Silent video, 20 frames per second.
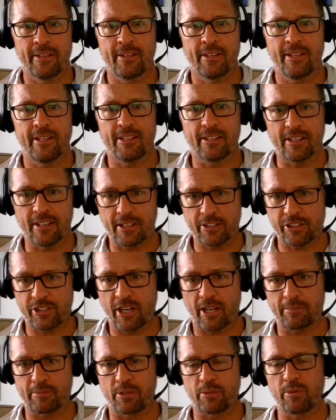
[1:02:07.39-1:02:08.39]
In the next
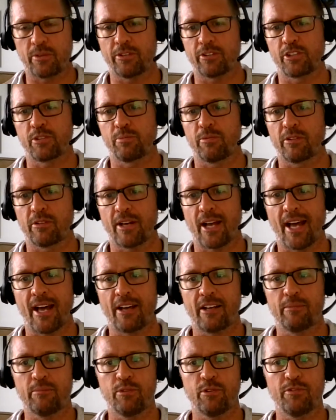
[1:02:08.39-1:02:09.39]
chapter, we'll explore how
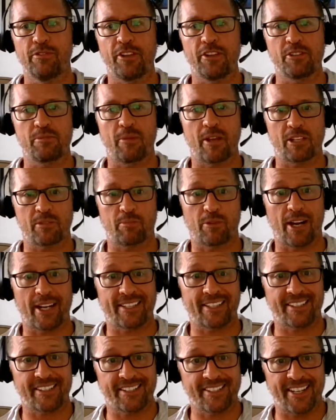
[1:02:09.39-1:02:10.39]
to move these best
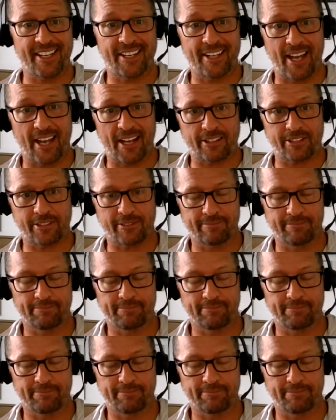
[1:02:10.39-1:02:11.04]
practices into action.